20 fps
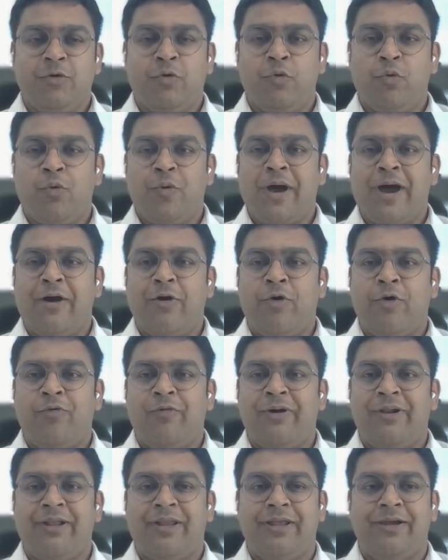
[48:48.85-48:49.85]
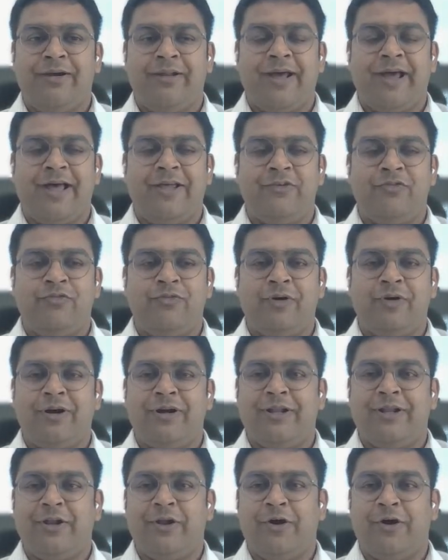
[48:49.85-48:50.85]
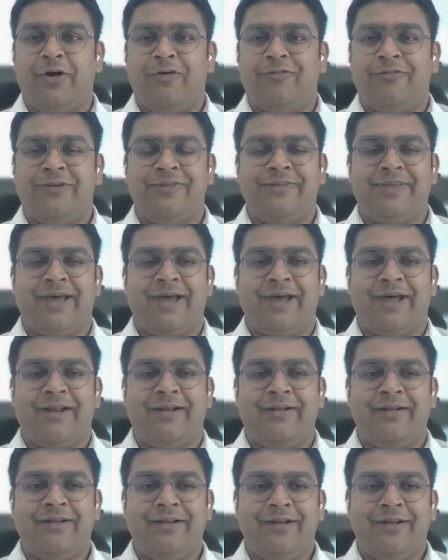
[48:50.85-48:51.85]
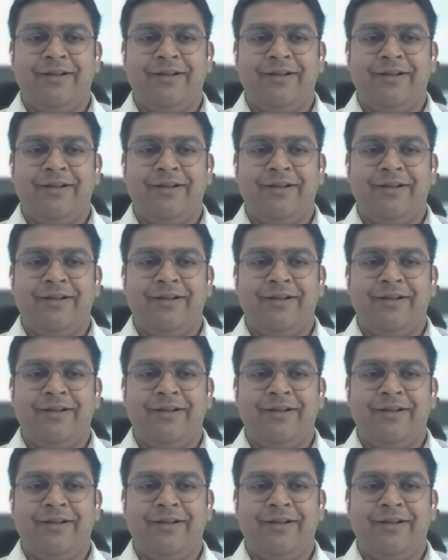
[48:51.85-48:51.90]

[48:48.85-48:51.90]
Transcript: Who over here has worked in an office and